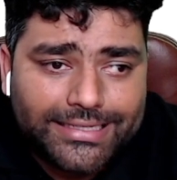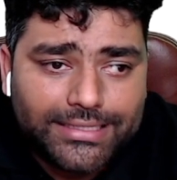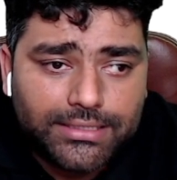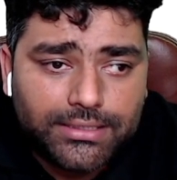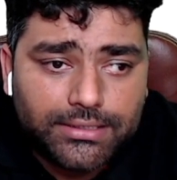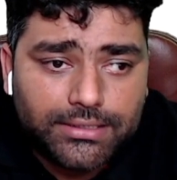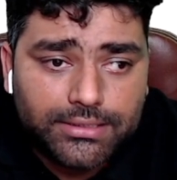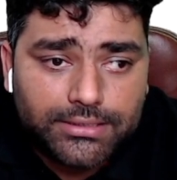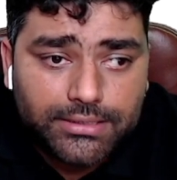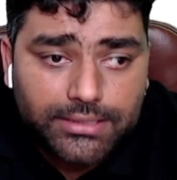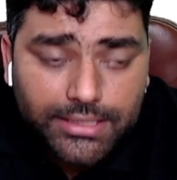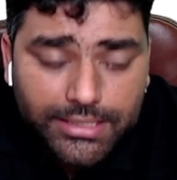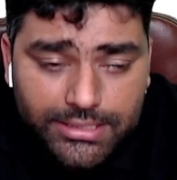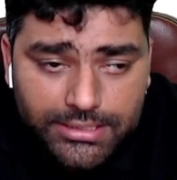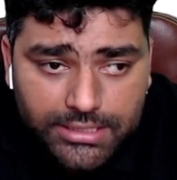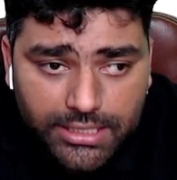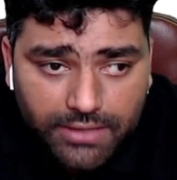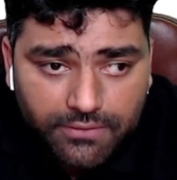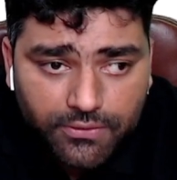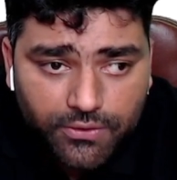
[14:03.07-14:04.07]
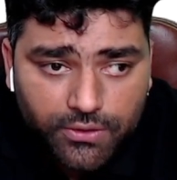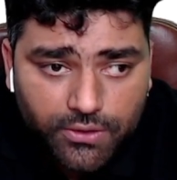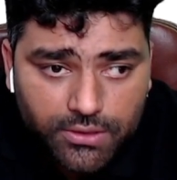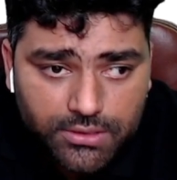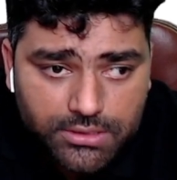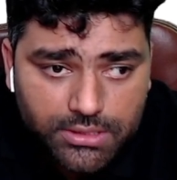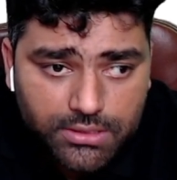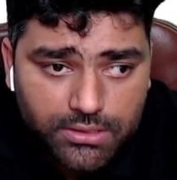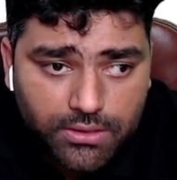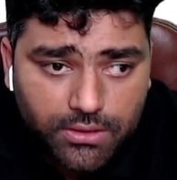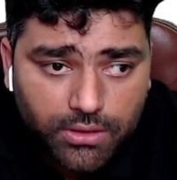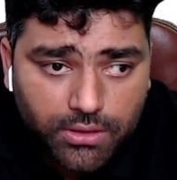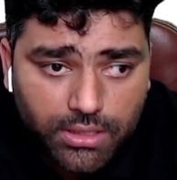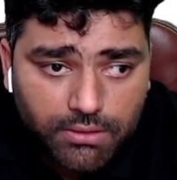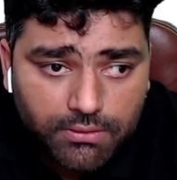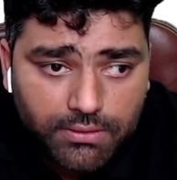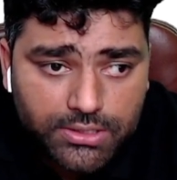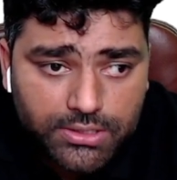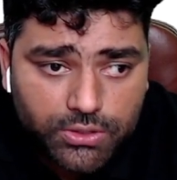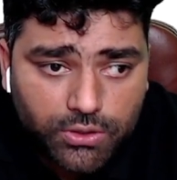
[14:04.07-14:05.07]
in this type of question,
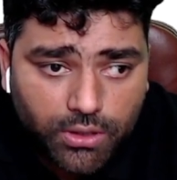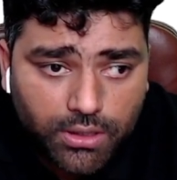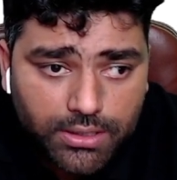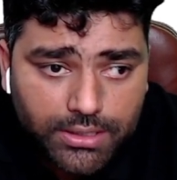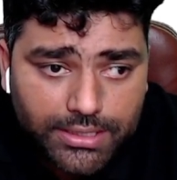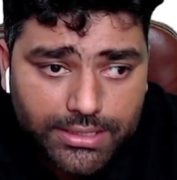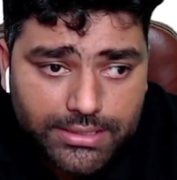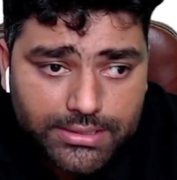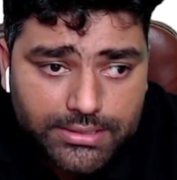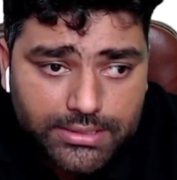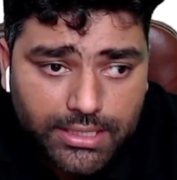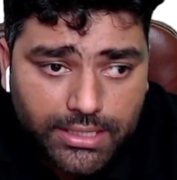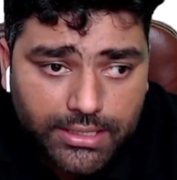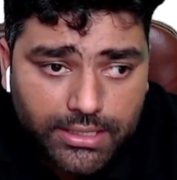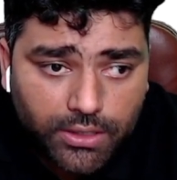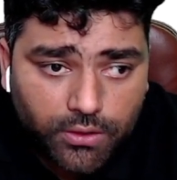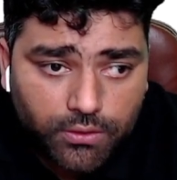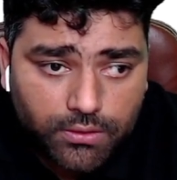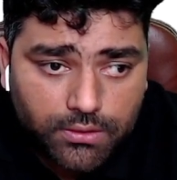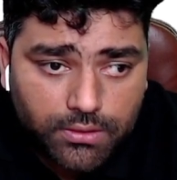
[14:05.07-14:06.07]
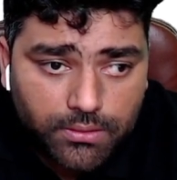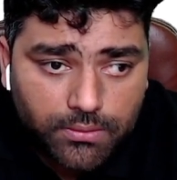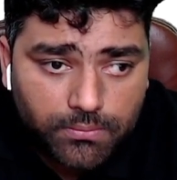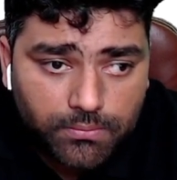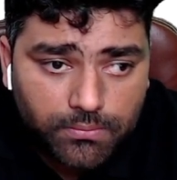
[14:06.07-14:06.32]
always solve inside out.